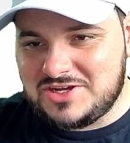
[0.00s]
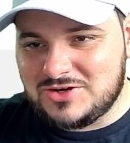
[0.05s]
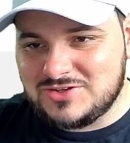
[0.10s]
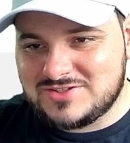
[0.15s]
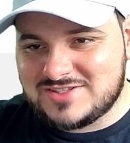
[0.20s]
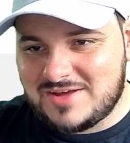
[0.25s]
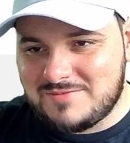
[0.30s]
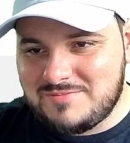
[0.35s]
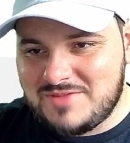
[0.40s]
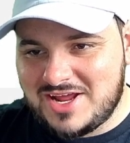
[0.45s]

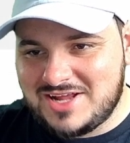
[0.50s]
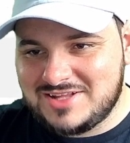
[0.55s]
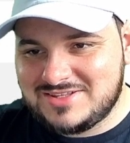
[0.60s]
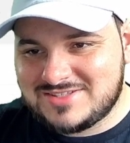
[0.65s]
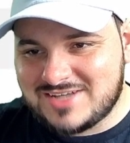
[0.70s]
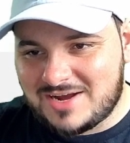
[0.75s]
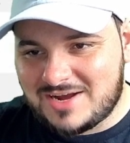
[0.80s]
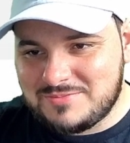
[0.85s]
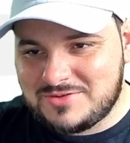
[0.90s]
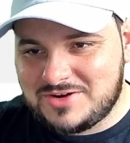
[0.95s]
that made
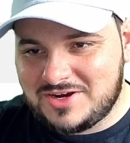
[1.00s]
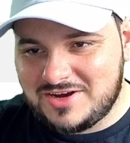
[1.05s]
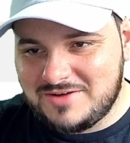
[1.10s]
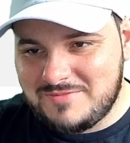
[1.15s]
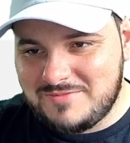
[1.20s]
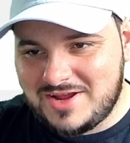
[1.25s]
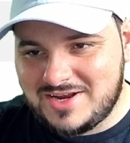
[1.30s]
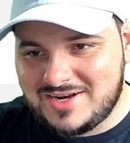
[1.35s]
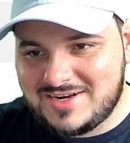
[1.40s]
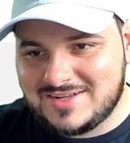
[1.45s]
Top Cut
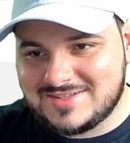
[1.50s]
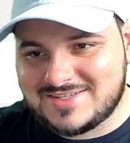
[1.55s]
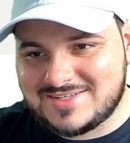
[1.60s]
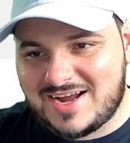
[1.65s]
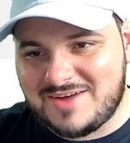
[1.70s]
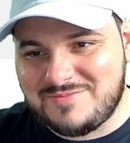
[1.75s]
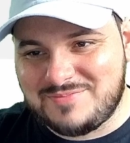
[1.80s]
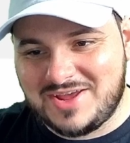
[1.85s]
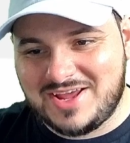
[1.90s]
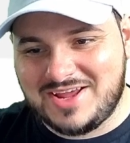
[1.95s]
made it to
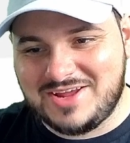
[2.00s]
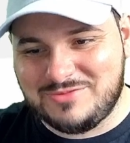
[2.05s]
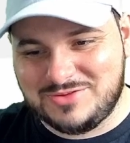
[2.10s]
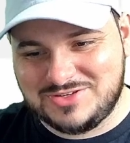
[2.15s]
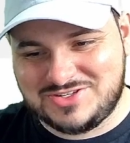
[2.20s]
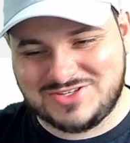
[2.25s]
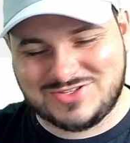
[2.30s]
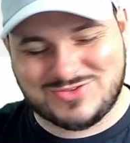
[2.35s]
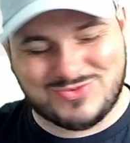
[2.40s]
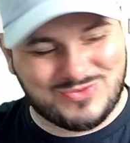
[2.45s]
top 8,
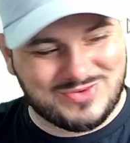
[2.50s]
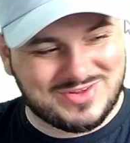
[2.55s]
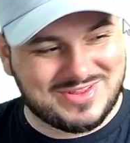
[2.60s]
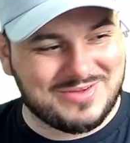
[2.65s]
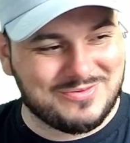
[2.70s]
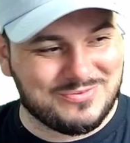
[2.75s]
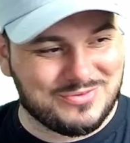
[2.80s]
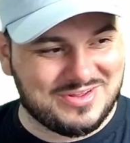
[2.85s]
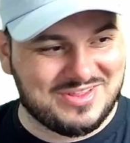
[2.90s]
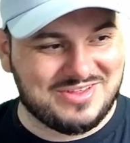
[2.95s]
which is really,
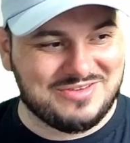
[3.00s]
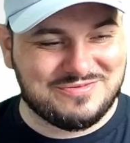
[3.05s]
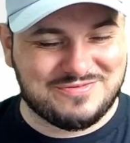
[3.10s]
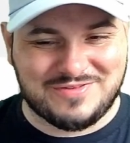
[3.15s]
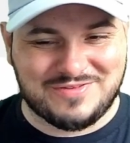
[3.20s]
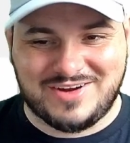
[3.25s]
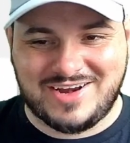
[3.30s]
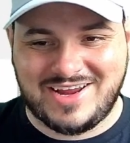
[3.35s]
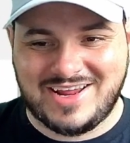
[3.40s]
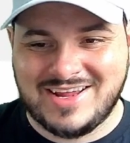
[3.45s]
really
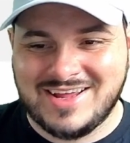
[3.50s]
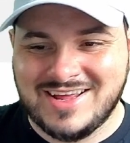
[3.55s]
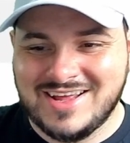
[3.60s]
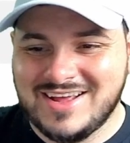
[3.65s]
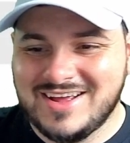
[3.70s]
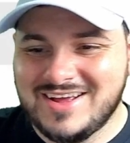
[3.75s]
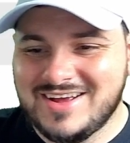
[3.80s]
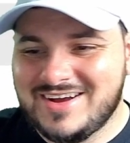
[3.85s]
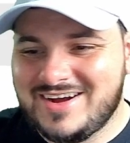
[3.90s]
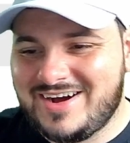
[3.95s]
funny.
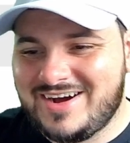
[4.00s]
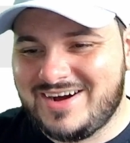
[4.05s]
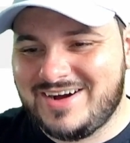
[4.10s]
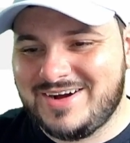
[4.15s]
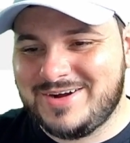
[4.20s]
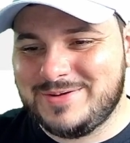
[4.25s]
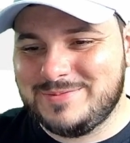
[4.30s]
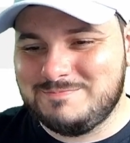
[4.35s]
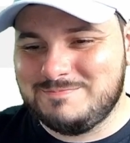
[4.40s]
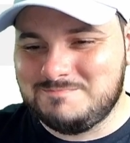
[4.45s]

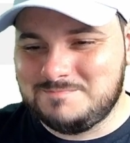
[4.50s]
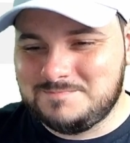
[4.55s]
Yeah,